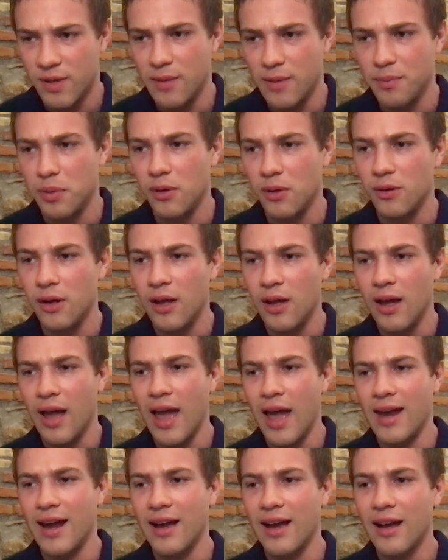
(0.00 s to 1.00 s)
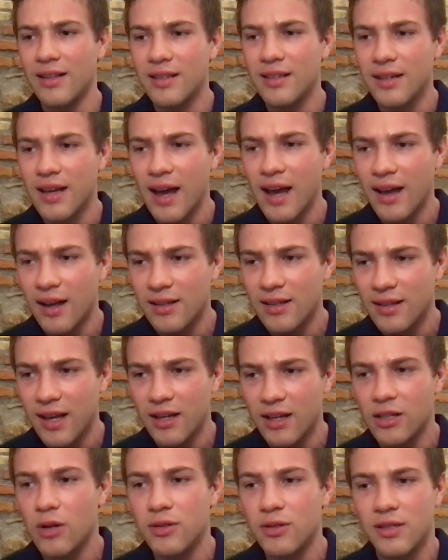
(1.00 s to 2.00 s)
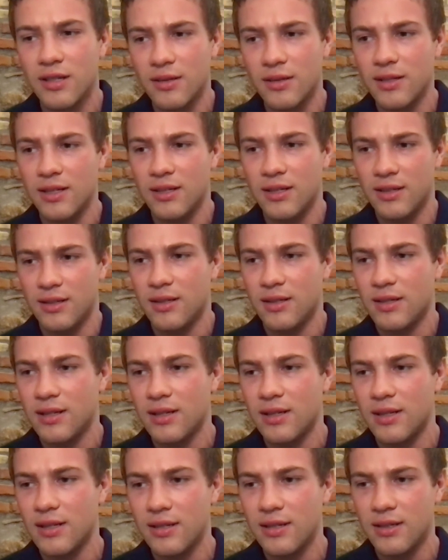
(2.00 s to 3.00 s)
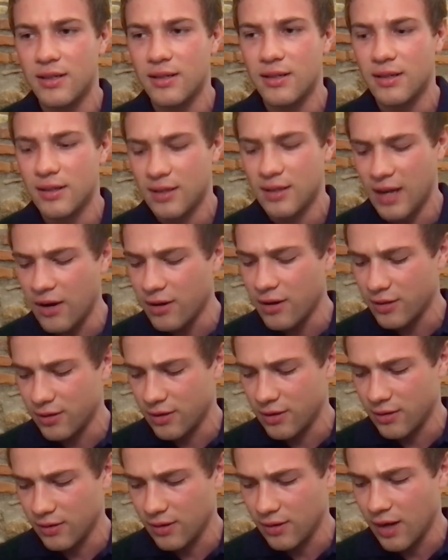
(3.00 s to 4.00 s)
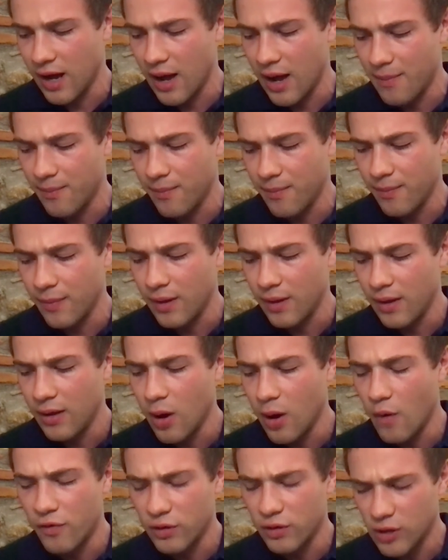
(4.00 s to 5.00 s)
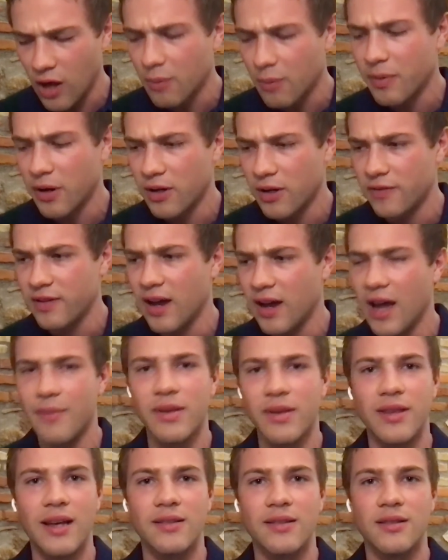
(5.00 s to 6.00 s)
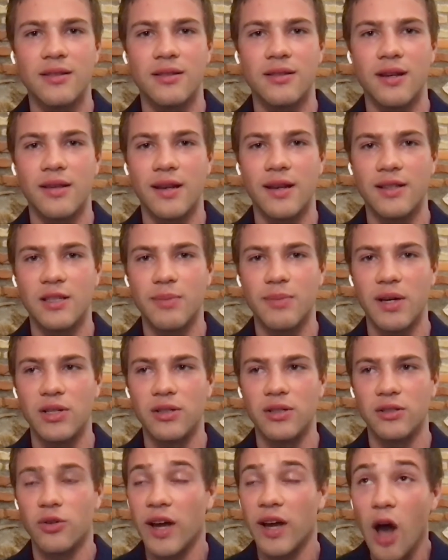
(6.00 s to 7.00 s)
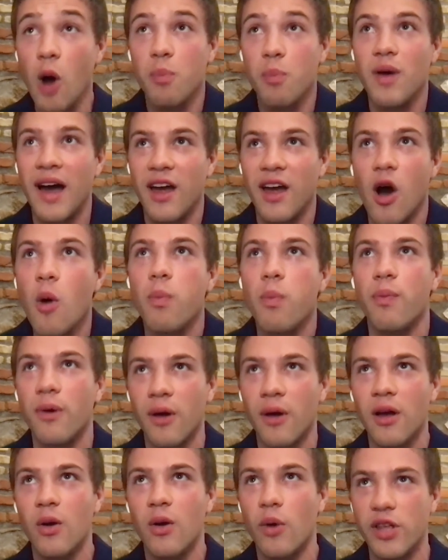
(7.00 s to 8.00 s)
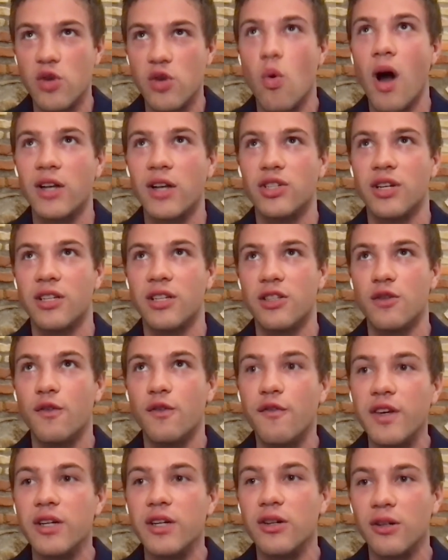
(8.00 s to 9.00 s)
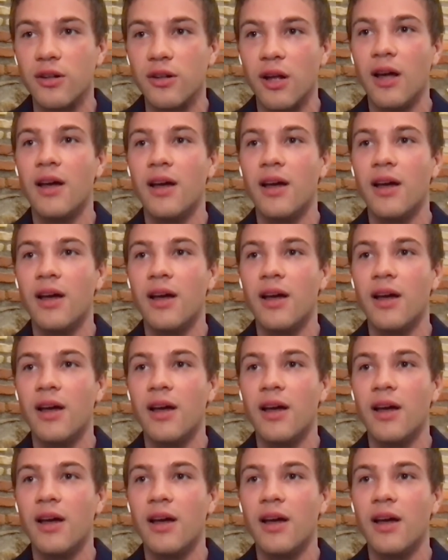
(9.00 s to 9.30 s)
people, and I got to get close to this character over a long period of time, and that's special. So I hope when you watch it, you feel